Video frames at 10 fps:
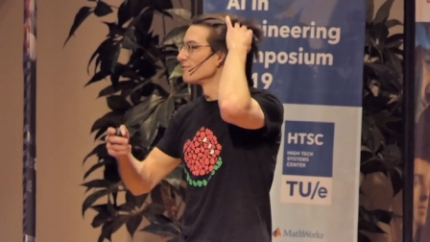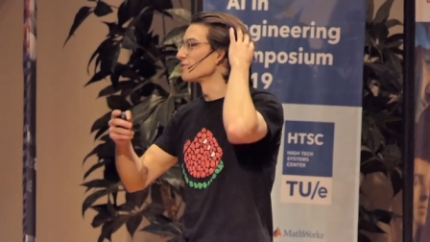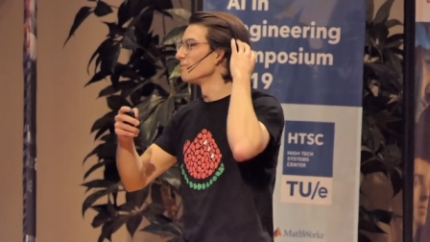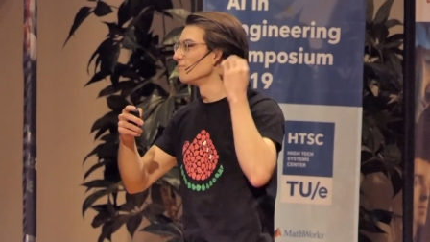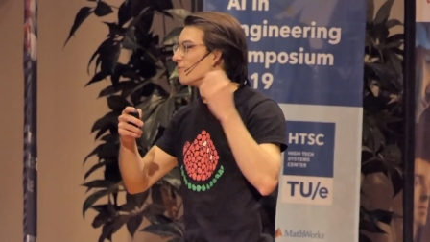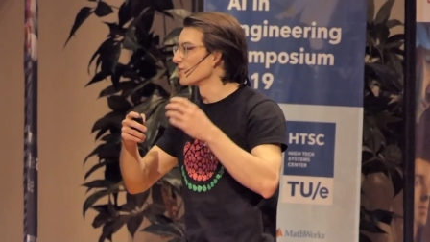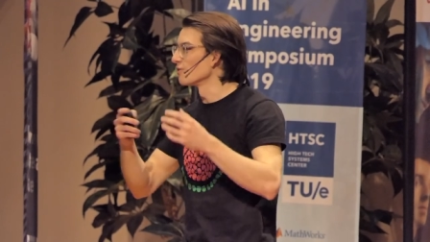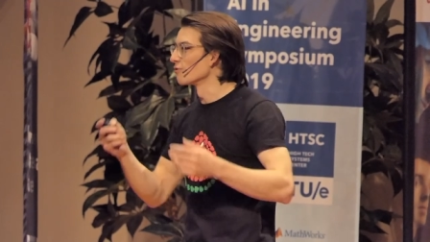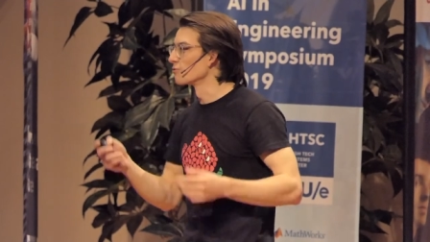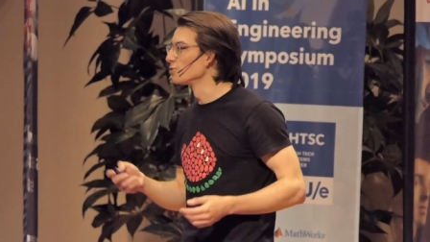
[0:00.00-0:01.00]
somewhat
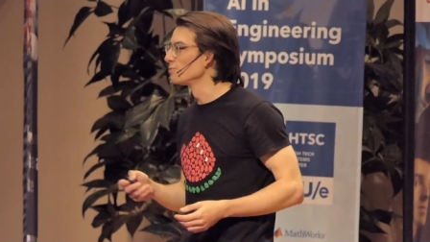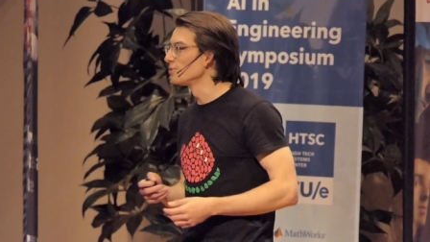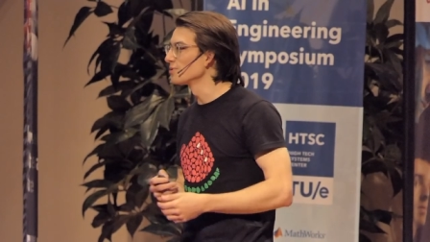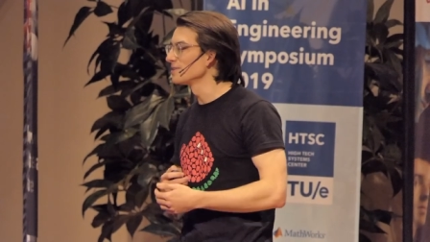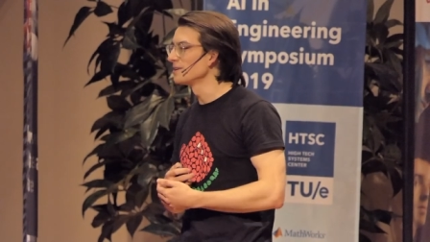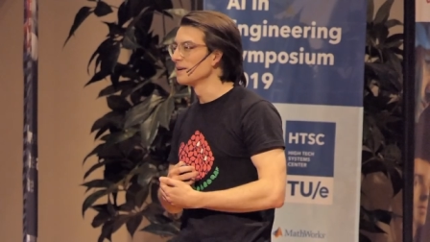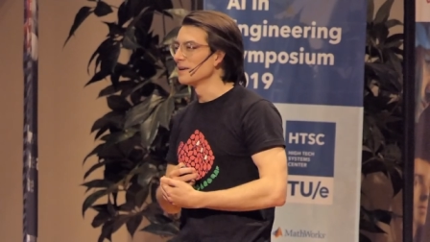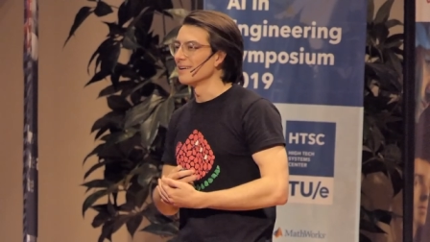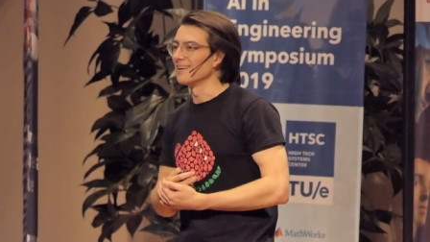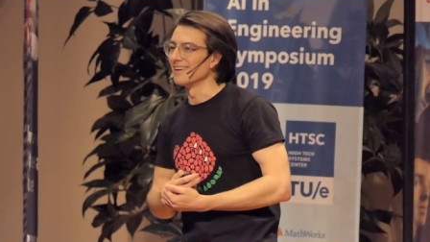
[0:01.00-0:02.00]
of a rule book.
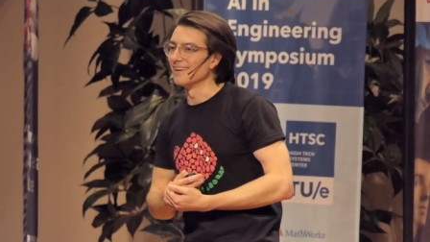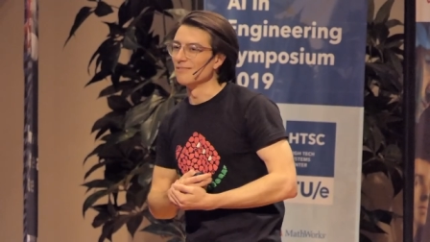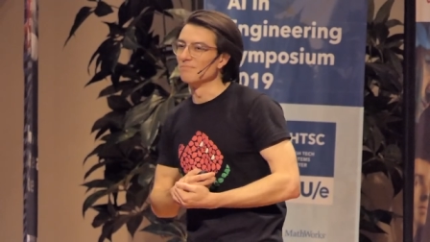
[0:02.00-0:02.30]
Uh,